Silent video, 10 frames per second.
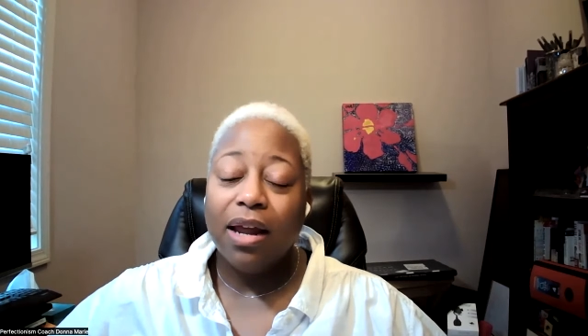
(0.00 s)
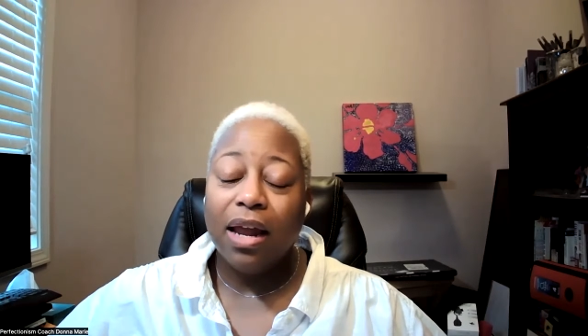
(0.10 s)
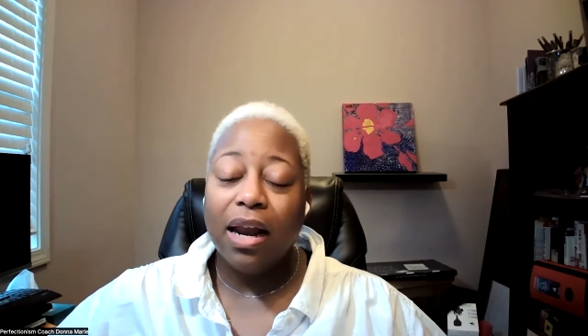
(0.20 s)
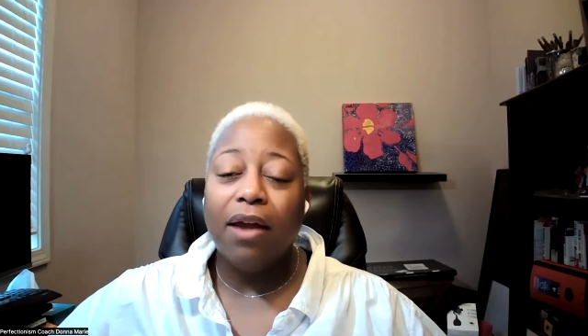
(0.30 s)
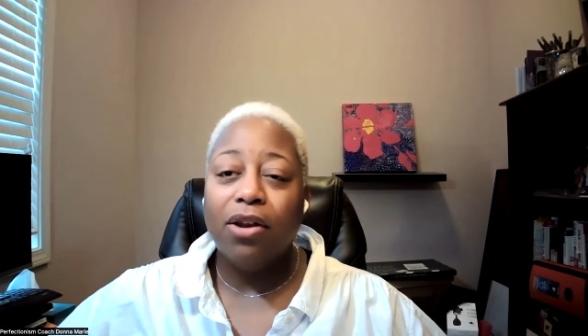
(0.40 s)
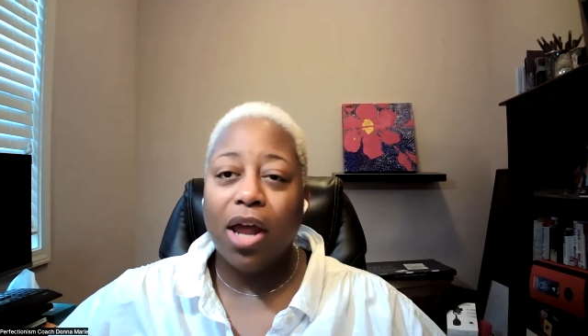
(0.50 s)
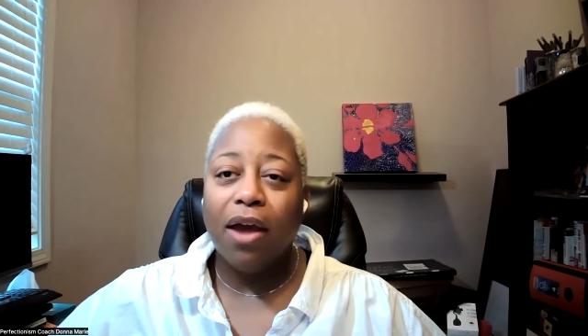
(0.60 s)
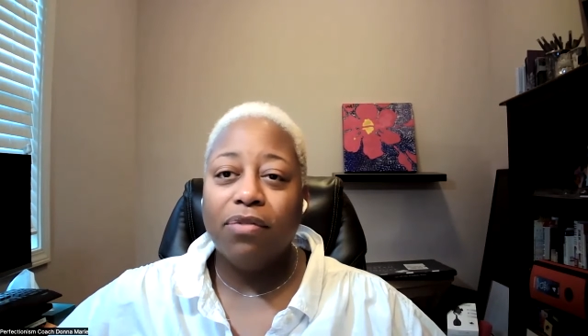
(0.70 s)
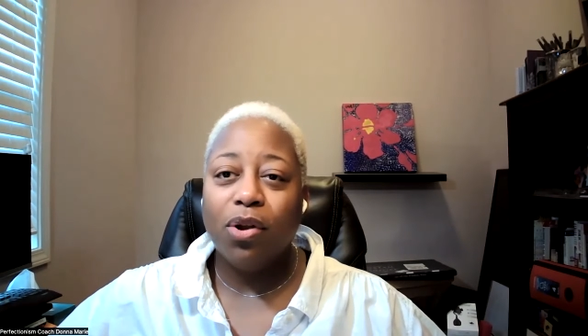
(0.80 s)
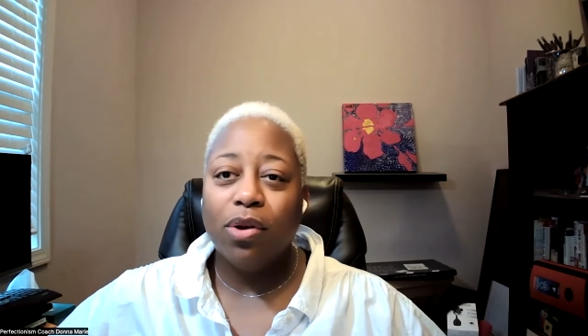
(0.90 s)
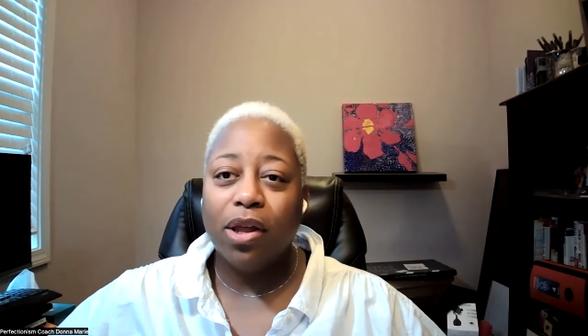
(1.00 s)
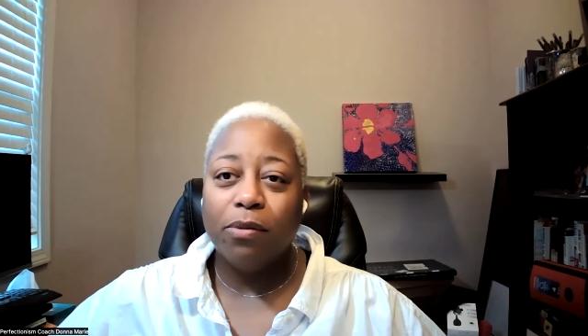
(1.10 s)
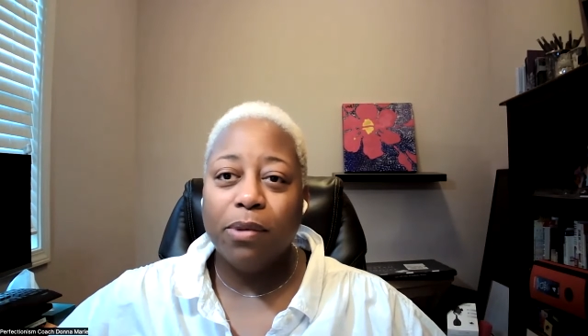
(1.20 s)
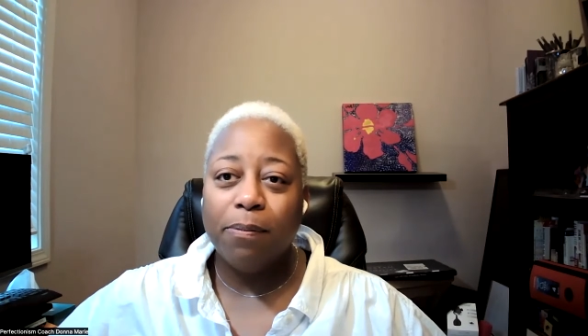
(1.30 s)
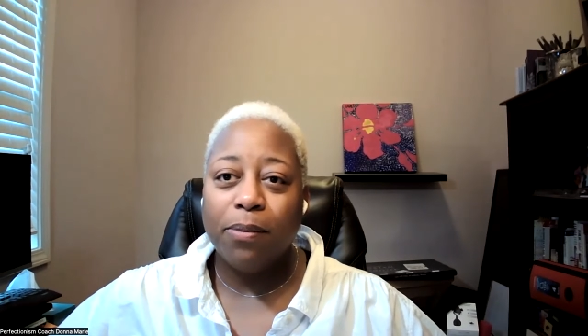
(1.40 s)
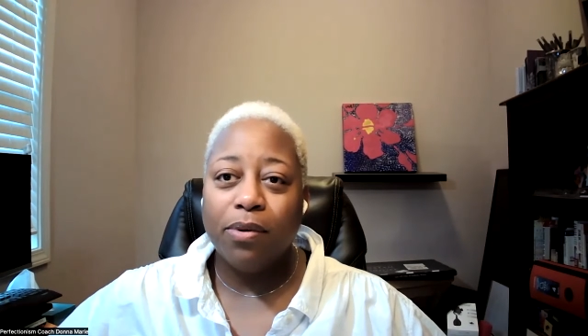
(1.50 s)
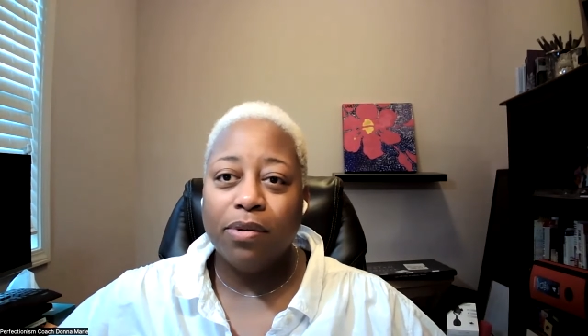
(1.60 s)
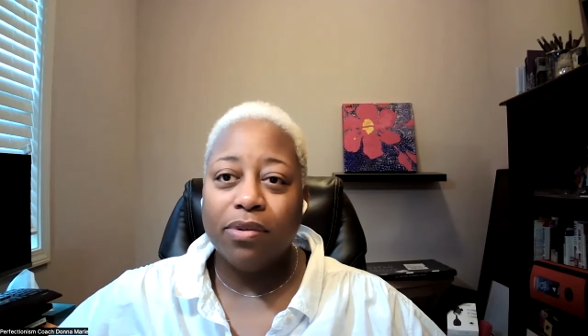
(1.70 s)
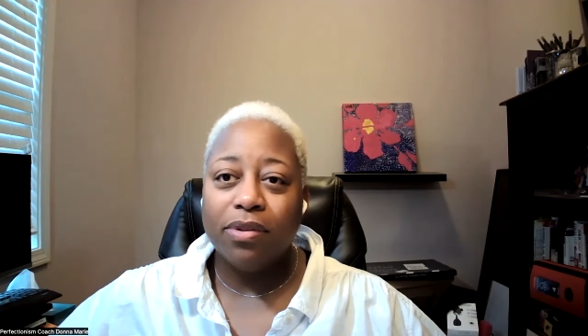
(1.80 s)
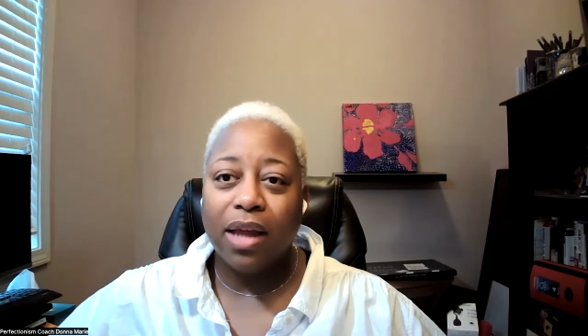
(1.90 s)
And I, I've known other
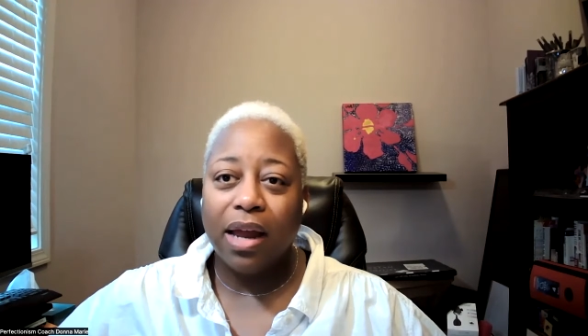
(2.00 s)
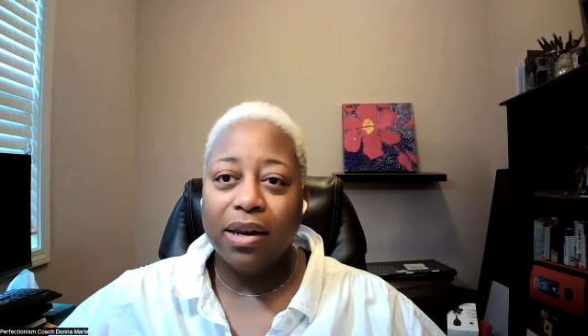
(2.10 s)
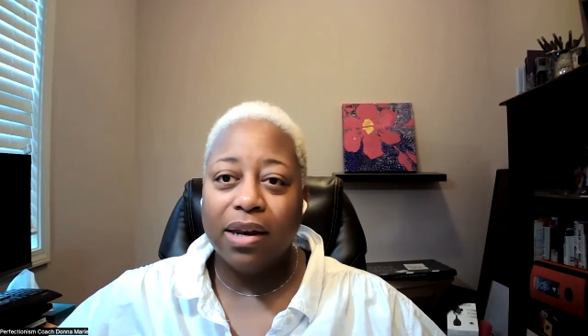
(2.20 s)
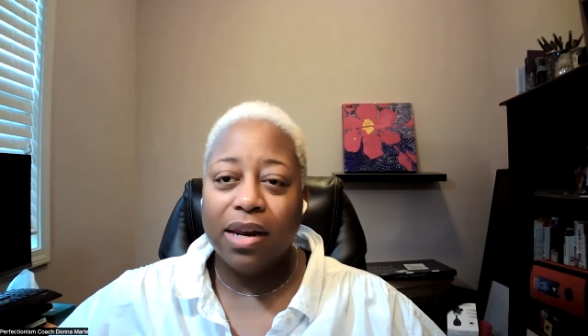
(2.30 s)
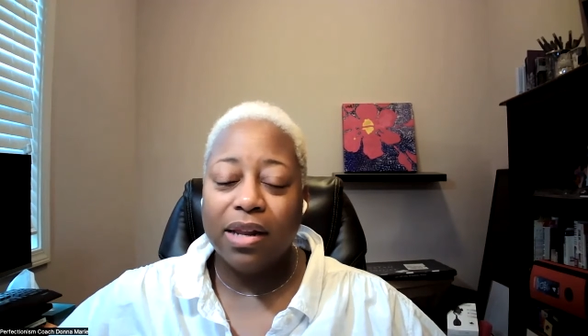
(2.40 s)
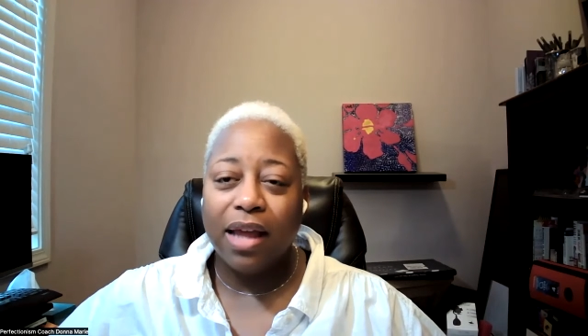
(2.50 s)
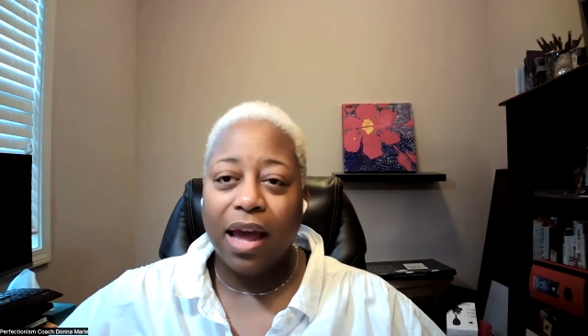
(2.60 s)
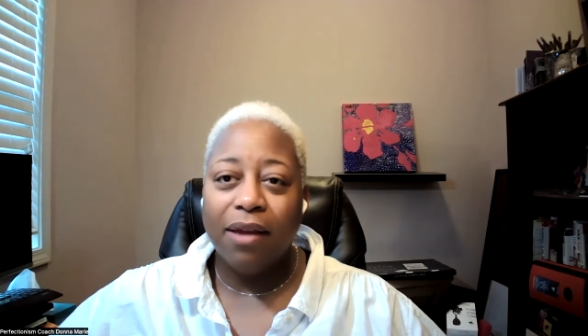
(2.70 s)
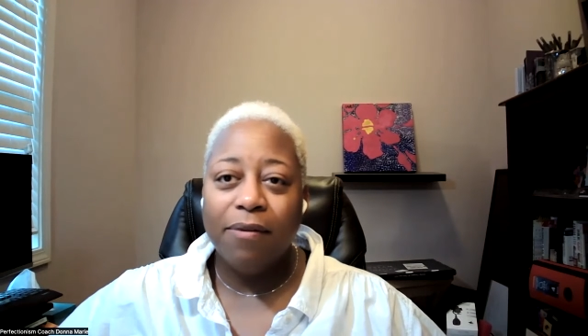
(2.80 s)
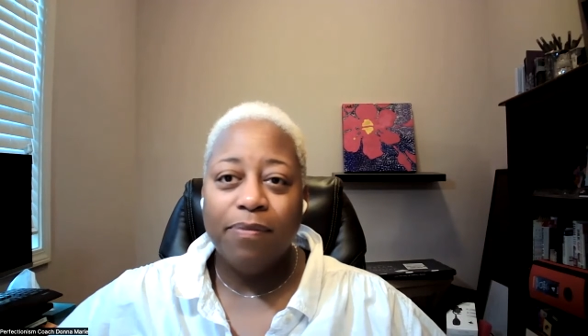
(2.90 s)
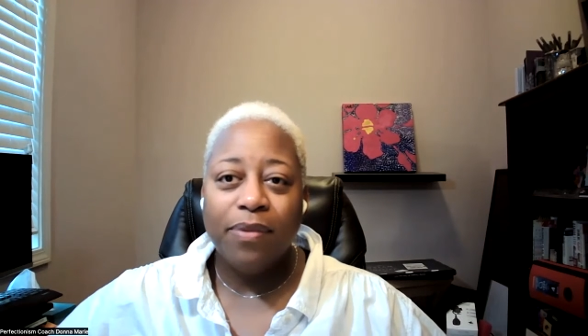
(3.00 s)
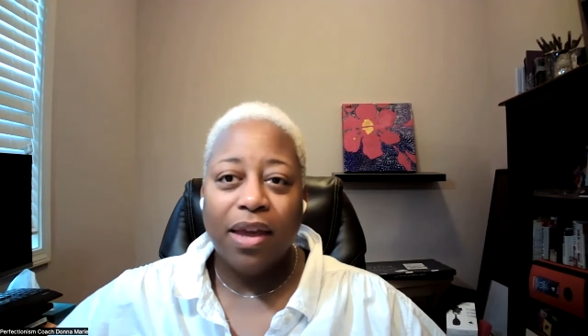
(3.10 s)
people that needed that.